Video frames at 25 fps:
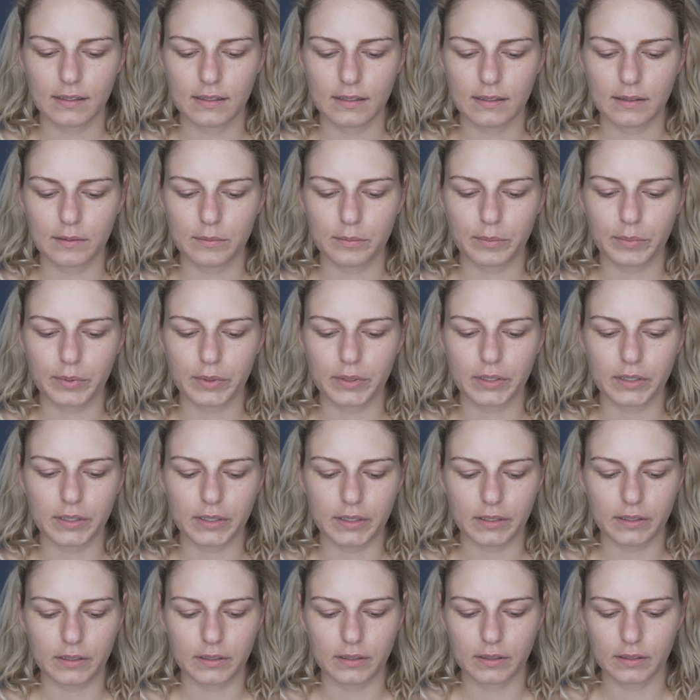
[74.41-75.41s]
and put
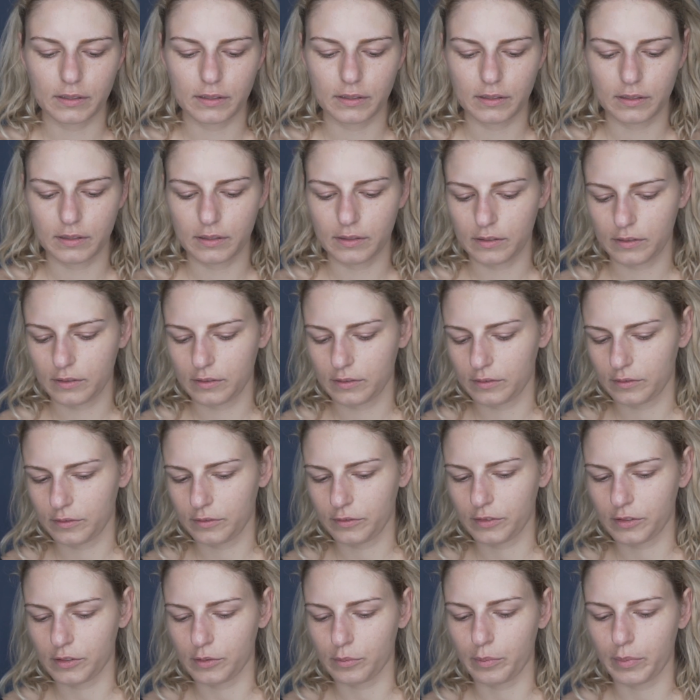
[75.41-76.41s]
a
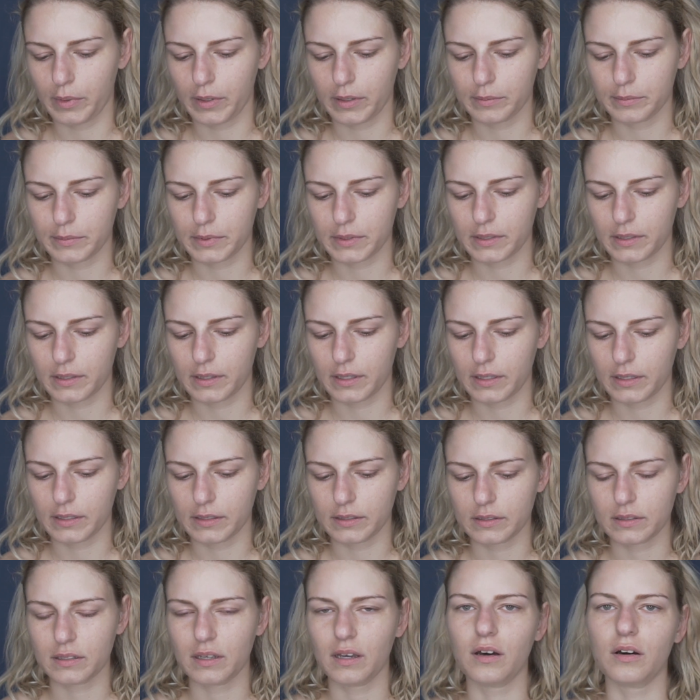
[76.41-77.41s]
few pumps of
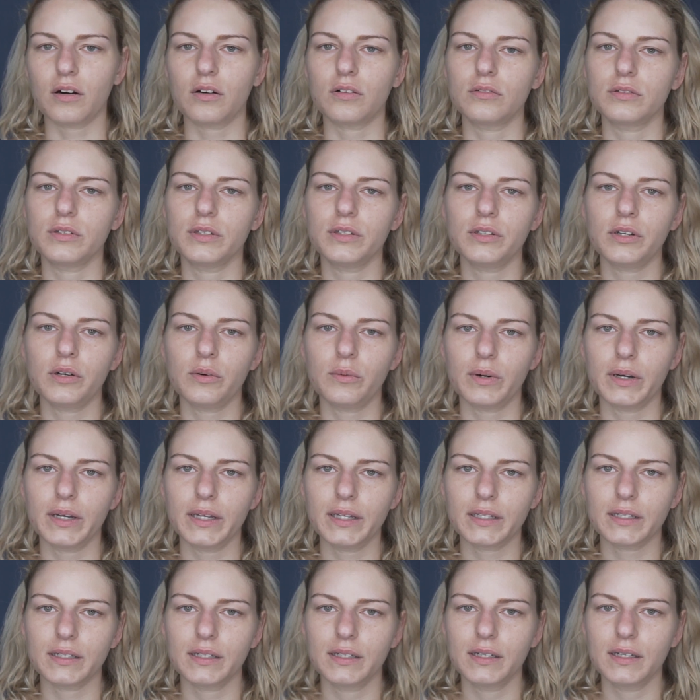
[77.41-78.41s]
this. Oh, you know
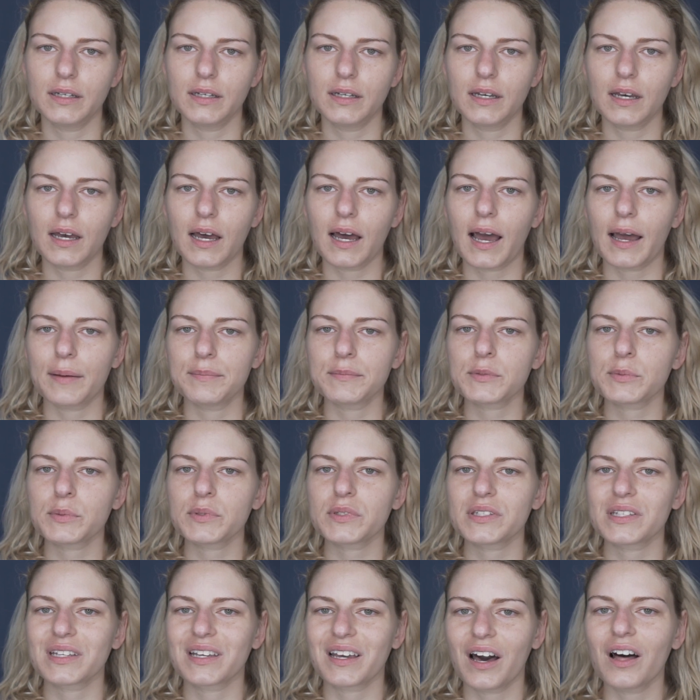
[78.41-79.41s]
what? I'm
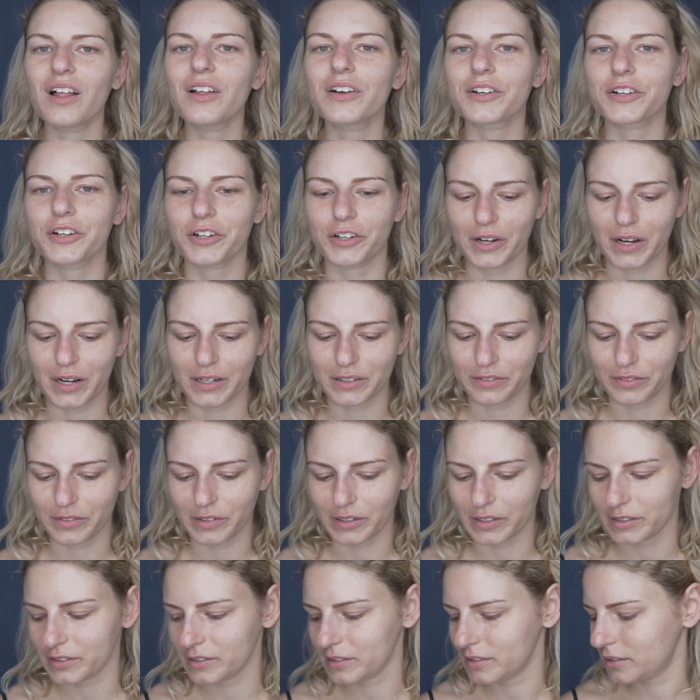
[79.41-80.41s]
supposed to color correct
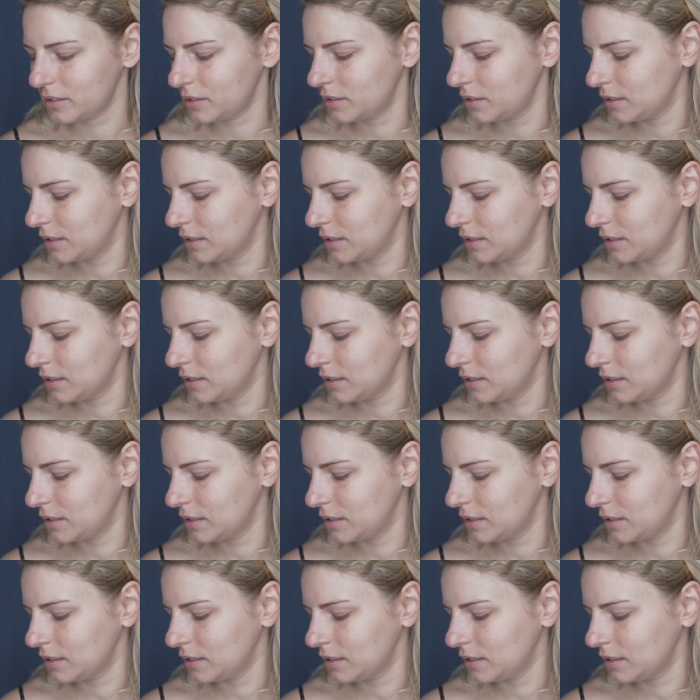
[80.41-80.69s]
first.